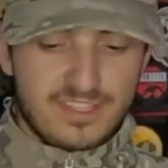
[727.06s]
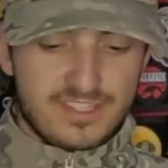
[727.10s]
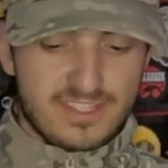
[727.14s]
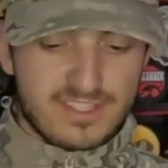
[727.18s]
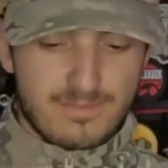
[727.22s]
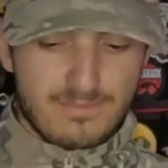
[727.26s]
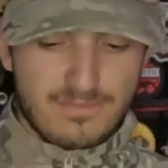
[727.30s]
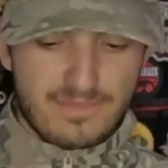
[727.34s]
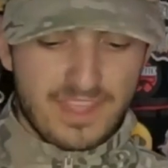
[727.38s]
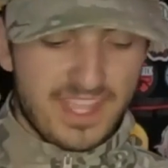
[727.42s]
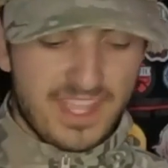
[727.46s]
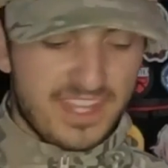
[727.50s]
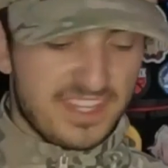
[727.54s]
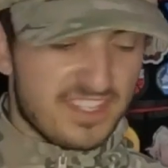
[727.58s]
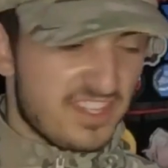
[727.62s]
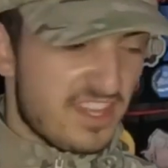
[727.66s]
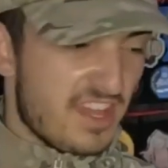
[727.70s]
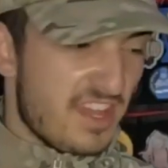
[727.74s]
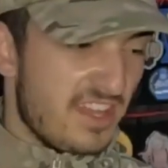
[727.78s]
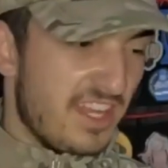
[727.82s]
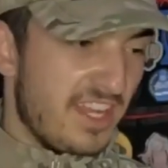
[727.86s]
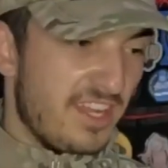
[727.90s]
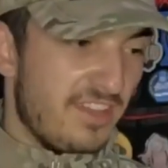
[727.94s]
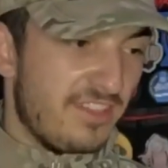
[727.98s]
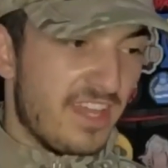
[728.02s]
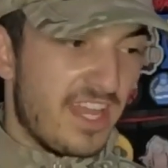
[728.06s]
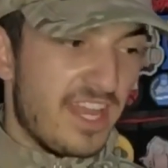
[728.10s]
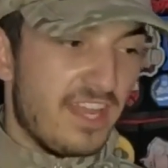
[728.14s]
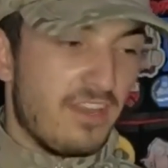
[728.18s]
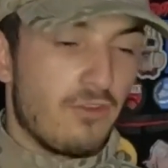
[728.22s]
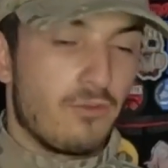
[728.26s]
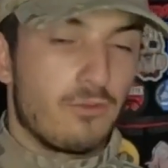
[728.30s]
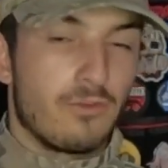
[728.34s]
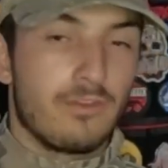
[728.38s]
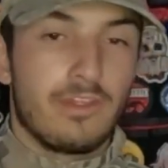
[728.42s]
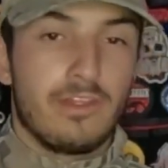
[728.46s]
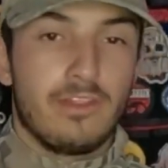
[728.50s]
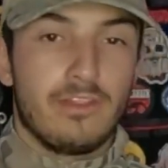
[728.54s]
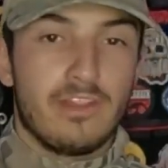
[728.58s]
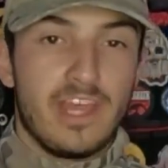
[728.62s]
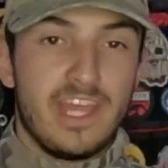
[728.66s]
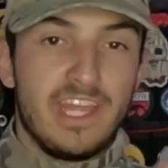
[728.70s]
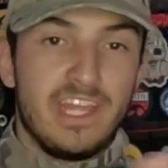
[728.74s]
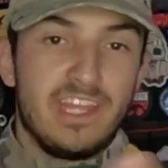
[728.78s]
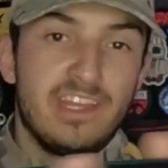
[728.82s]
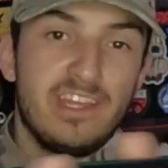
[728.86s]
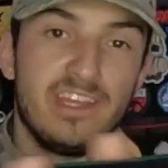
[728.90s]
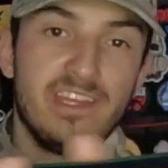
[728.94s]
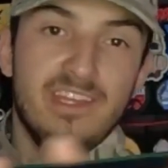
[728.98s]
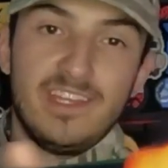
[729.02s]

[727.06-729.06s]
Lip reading: some things on here that I don't really like.